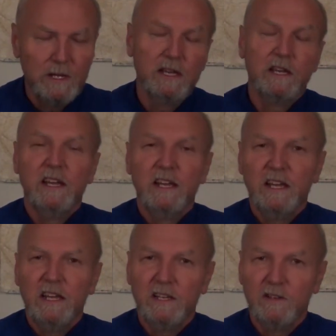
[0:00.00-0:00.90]
me
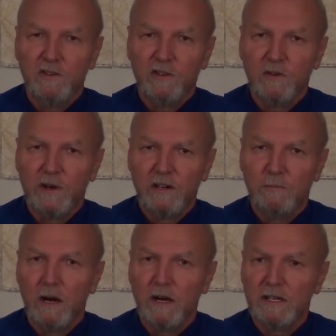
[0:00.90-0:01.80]
into greater
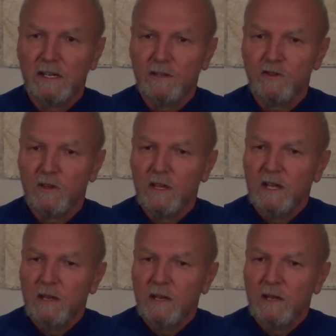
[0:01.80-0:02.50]
bondage?